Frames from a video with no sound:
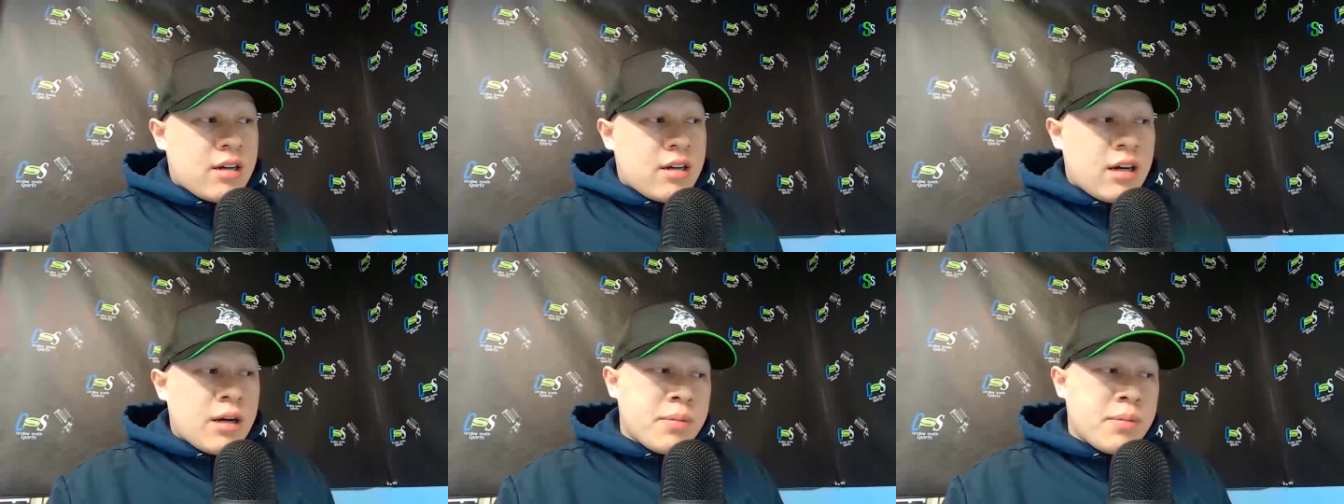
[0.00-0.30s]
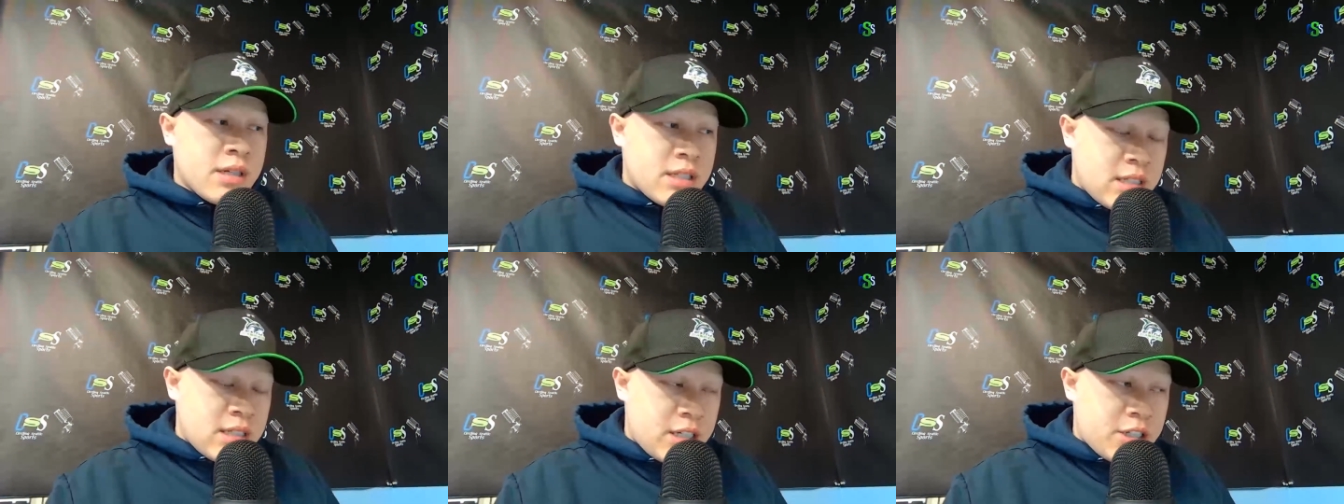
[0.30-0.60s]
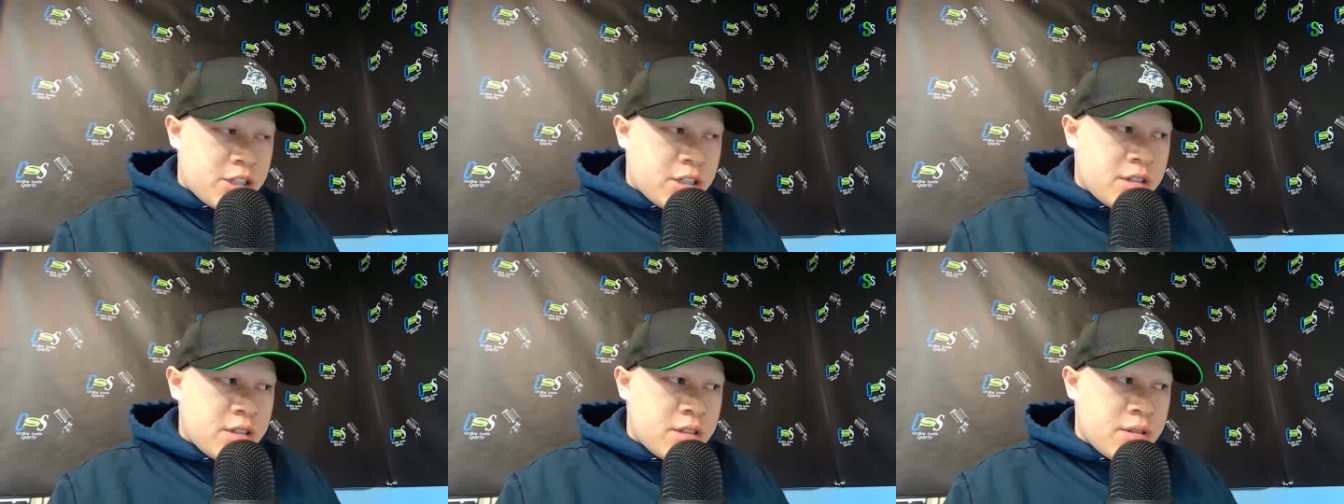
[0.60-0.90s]
couple
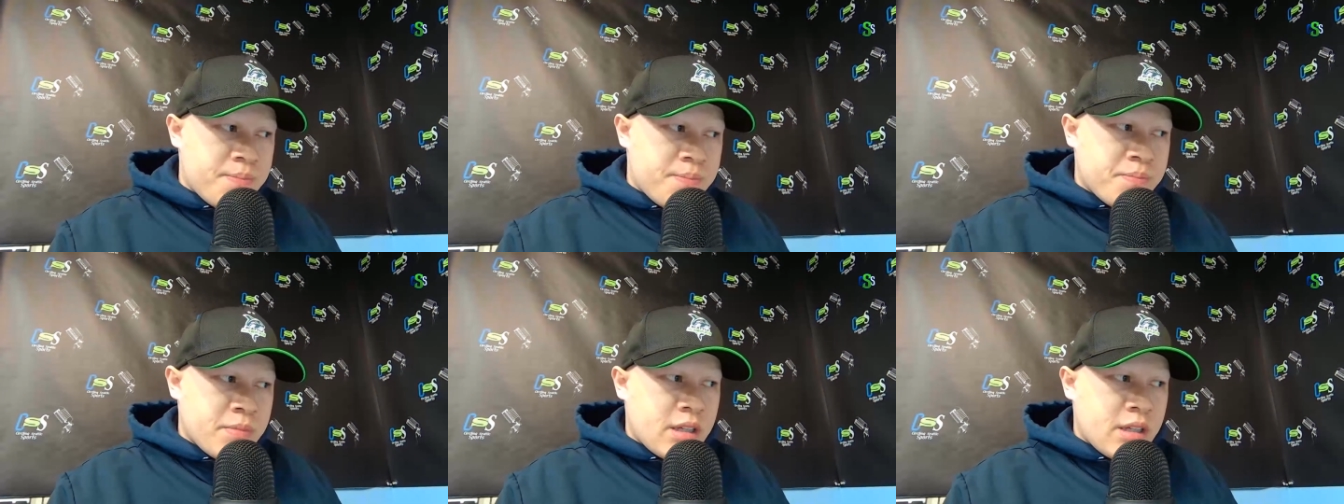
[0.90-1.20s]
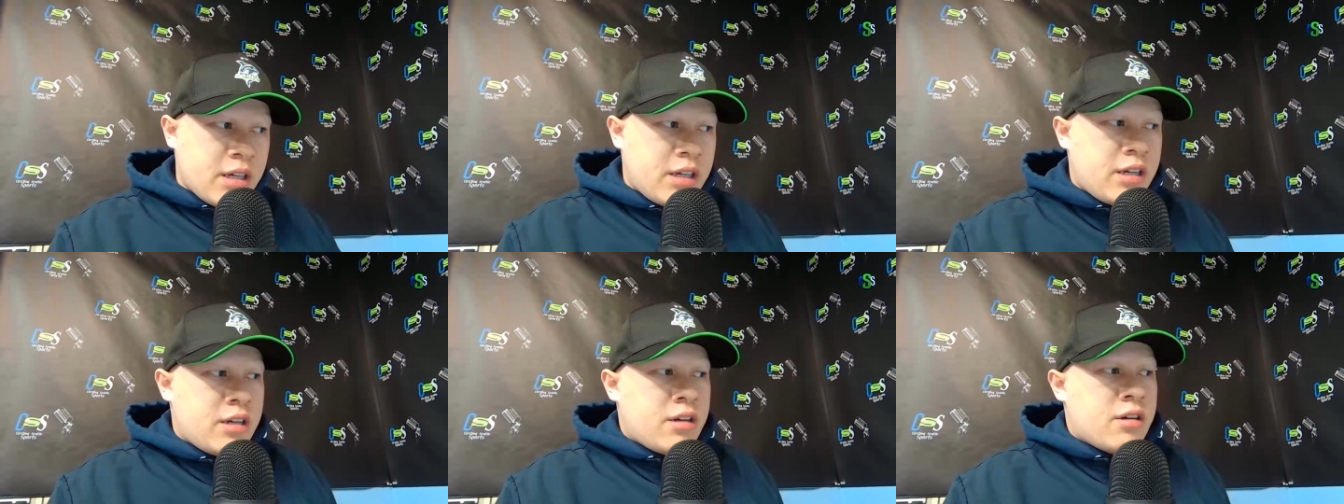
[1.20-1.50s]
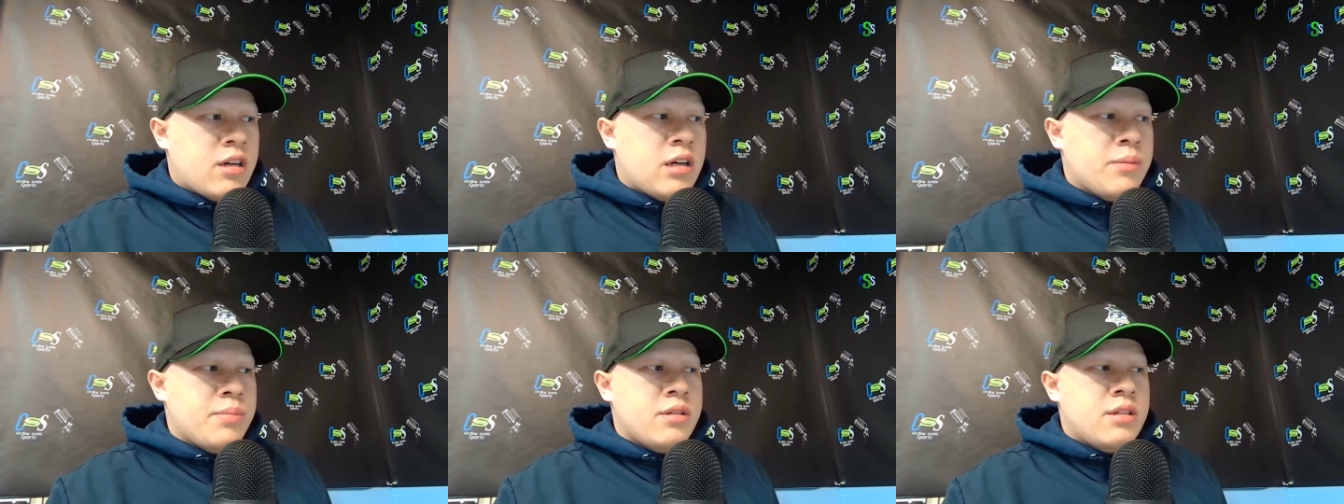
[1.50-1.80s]
extensions here,
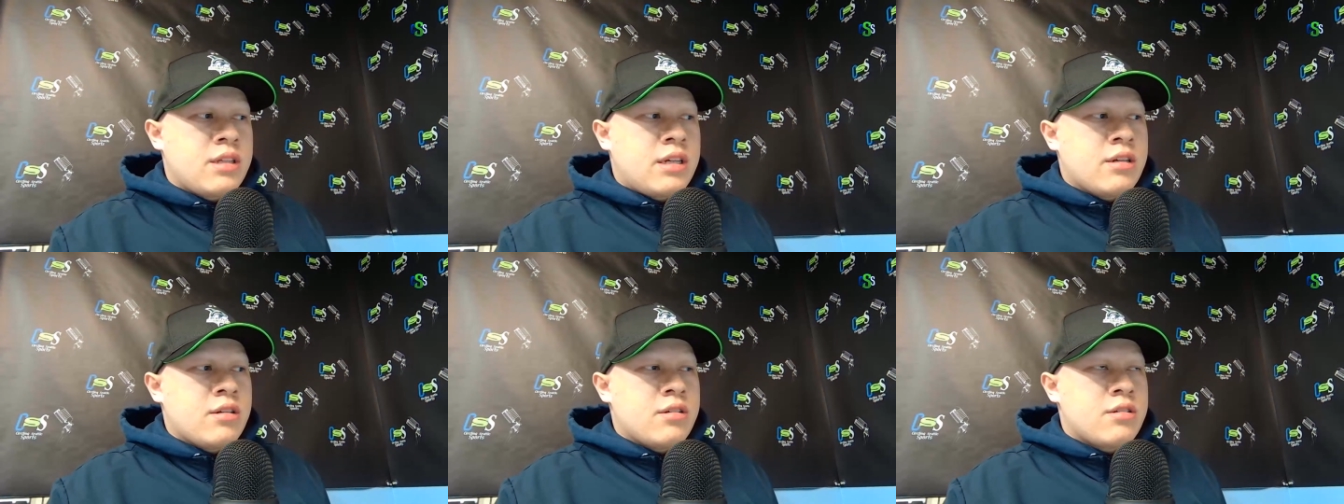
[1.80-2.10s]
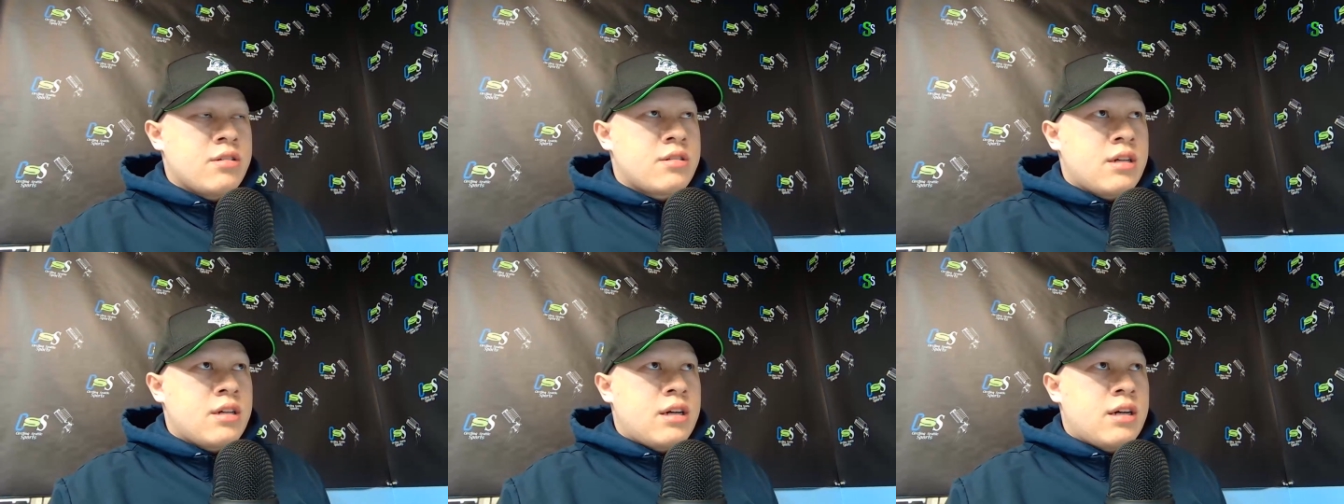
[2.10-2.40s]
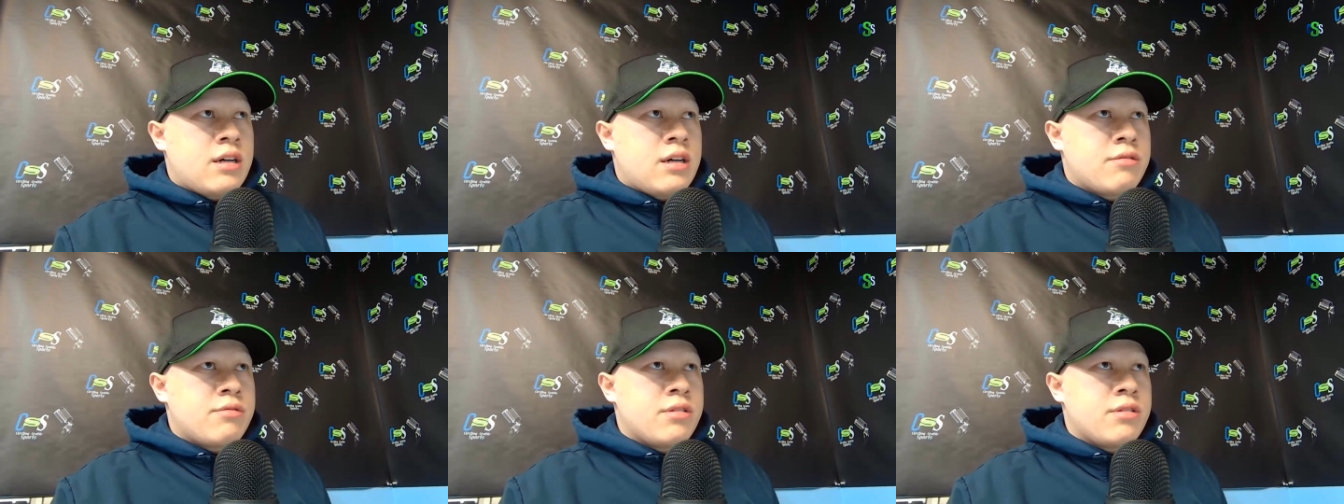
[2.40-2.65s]
a couple deals uh,